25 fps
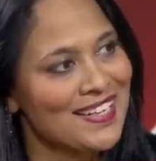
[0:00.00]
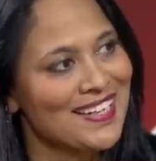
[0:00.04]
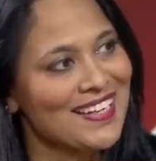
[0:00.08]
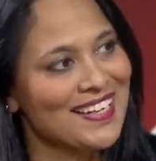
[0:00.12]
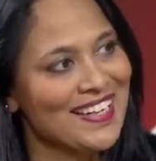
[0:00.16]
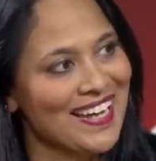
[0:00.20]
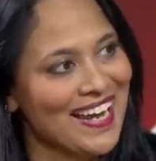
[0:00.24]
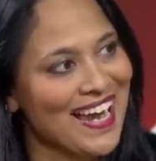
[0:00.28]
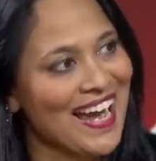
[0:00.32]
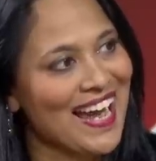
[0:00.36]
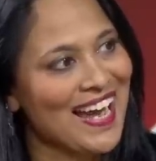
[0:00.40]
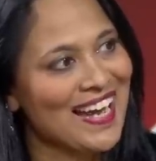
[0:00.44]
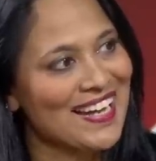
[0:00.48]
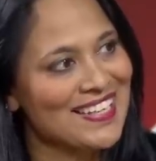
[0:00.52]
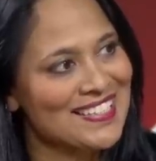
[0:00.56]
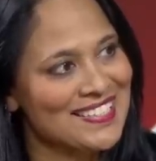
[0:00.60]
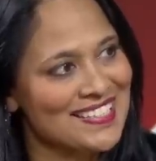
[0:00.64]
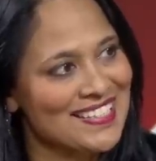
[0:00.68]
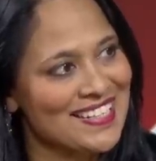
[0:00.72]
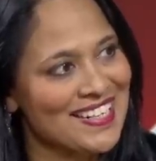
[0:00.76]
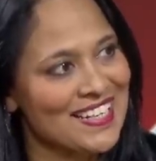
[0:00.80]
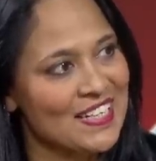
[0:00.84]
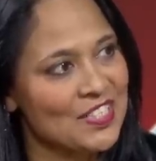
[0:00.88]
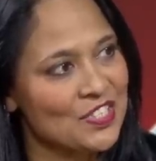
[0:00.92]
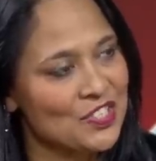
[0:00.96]
It has
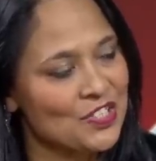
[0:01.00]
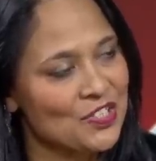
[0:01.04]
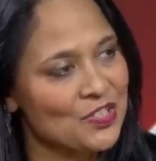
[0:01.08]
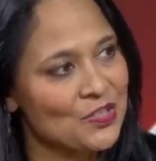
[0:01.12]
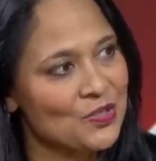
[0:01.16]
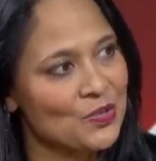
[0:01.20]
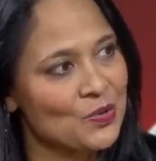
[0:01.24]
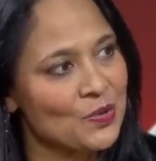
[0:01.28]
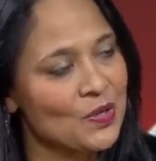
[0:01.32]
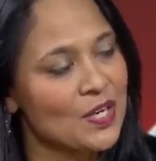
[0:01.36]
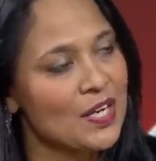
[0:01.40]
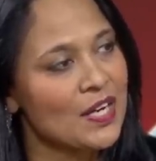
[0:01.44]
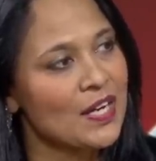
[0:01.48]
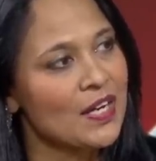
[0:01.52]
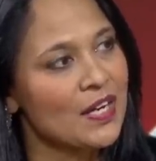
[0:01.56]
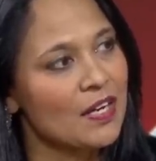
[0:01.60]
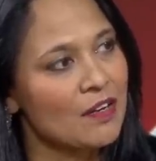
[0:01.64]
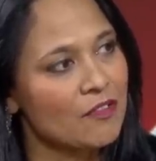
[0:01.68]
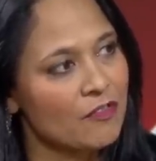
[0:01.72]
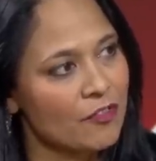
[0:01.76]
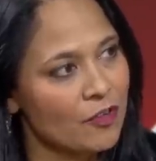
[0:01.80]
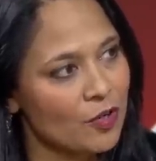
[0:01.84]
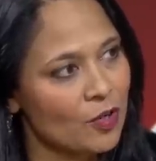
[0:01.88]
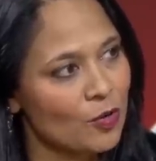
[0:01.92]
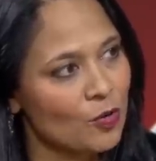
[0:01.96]
led to a
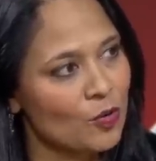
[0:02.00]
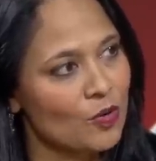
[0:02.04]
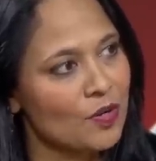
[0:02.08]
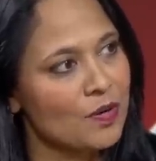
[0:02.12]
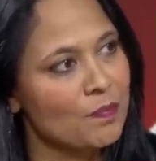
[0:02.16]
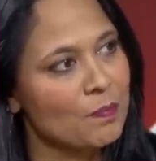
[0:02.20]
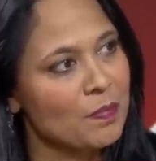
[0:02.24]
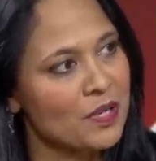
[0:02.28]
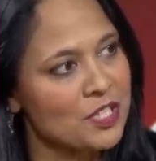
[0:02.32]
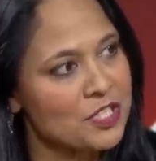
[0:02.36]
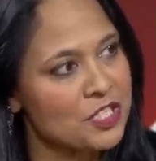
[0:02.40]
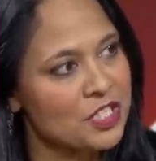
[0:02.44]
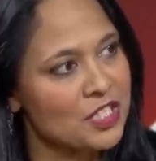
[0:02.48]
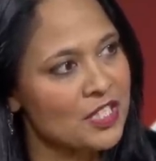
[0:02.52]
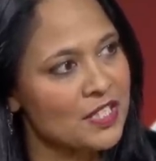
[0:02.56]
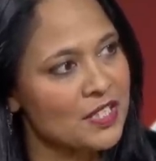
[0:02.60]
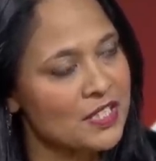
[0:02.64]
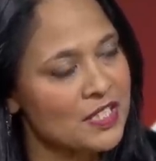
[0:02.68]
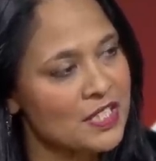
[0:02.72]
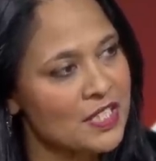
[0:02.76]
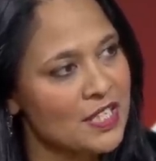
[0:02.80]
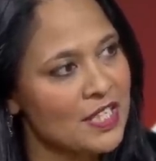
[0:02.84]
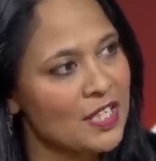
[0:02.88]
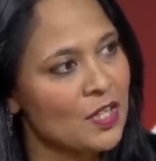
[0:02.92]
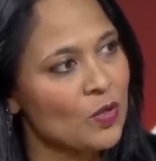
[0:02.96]
follow-on
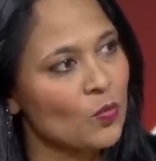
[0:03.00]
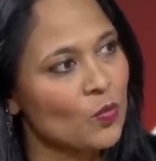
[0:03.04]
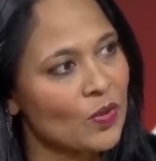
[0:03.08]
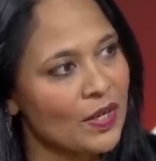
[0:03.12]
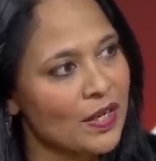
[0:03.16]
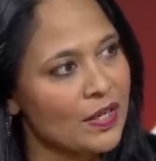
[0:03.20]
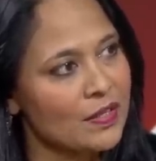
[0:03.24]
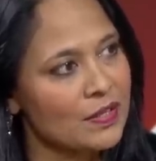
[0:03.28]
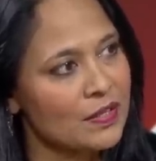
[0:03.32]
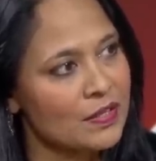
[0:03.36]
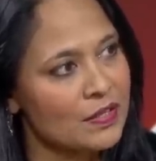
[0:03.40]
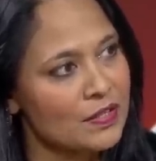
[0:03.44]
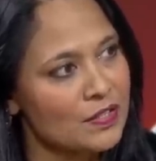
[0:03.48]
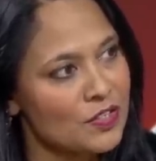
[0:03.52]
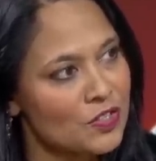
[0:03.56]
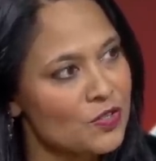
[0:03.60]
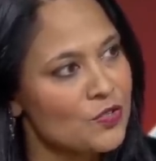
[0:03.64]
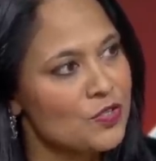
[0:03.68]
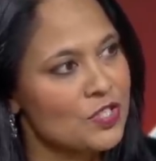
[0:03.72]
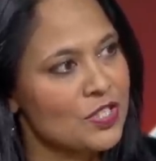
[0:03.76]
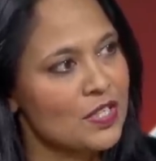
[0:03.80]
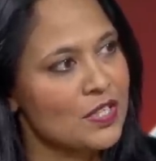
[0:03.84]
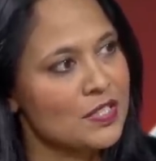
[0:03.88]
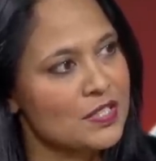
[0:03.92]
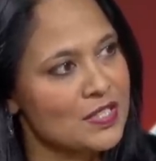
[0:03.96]
budget where the new
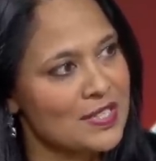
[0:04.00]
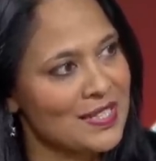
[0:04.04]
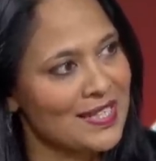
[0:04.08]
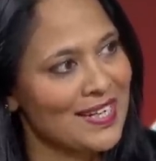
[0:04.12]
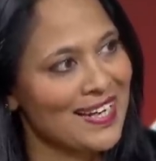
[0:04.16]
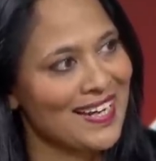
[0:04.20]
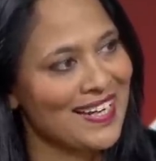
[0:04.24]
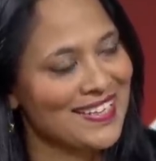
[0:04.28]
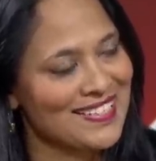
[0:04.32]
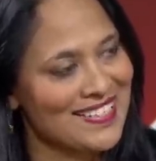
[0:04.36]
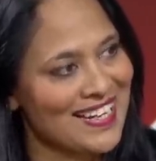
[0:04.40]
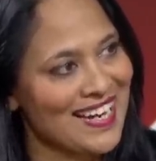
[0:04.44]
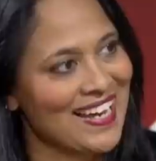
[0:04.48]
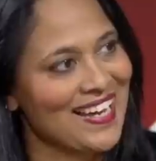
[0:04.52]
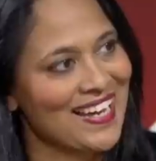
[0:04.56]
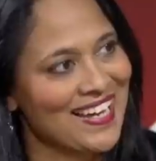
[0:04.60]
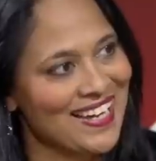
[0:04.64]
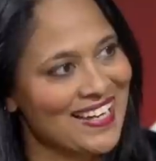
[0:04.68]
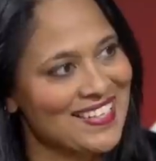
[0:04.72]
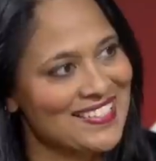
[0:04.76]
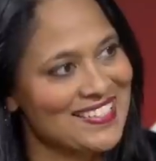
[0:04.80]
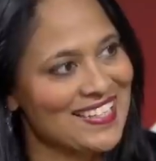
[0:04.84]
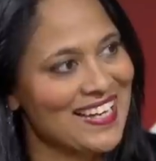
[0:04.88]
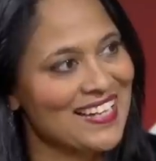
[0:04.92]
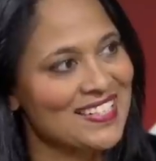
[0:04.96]
Chancellor
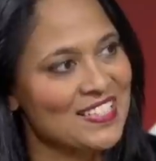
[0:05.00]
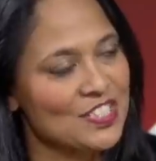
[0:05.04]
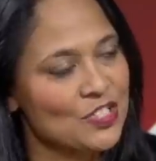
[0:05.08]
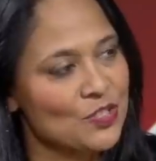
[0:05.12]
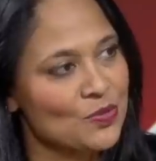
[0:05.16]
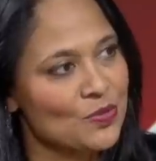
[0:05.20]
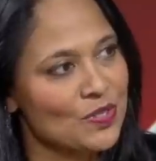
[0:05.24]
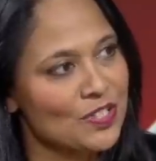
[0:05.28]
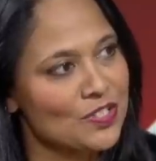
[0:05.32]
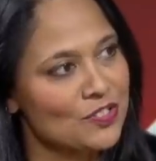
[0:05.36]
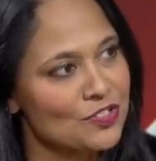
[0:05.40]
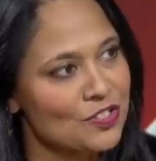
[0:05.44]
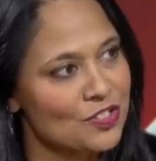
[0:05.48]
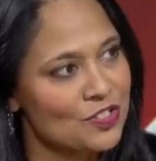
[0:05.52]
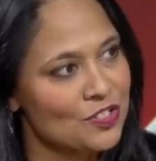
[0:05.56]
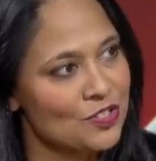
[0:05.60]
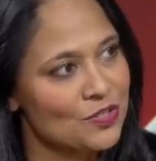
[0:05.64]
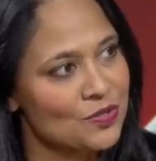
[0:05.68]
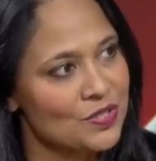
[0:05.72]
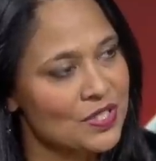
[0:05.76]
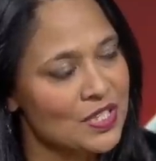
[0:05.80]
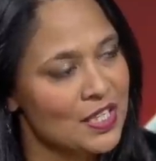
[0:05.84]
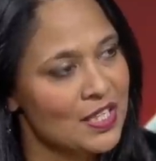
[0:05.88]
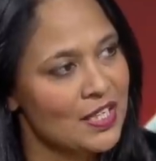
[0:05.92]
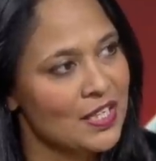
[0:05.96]
has had to
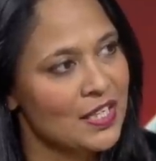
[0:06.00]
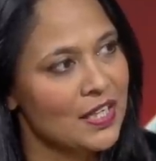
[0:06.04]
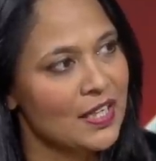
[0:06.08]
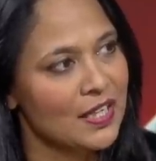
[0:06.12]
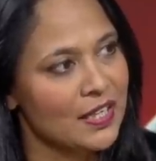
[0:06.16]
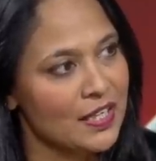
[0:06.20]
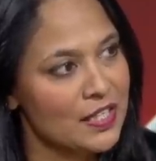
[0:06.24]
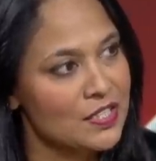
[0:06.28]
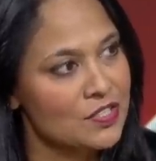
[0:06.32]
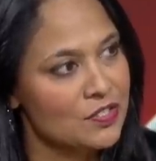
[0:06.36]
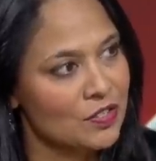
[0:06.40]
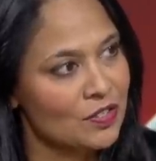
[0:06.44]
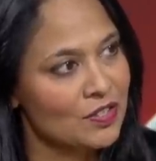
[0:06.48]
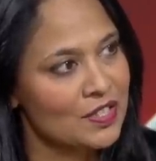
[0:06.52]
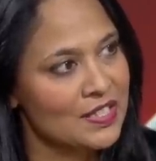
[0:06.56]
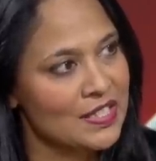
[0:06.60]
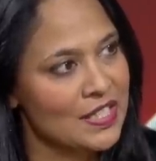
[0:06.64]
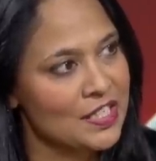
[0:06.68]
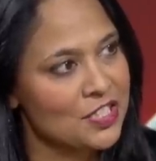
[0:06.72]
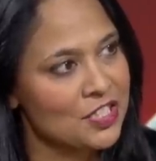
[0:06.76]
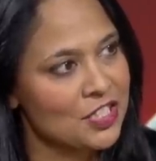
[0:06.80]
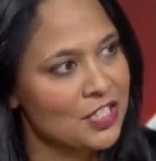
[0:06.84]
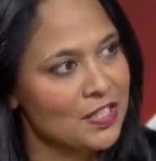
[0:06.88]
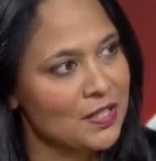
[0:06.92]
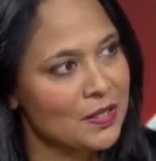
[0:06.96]
introduce a
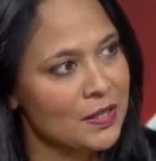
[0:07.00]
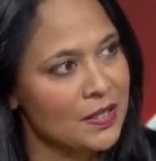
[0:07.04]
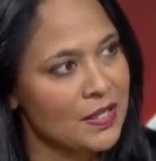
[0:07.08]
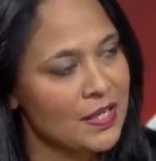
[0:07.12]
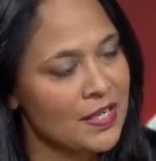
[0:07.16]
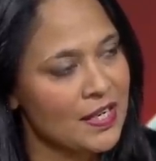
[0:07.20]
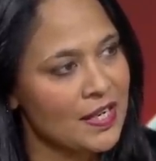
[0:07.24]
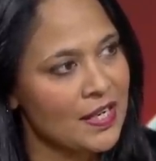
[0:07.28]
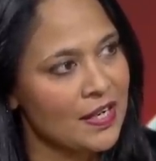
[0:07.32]
consolidation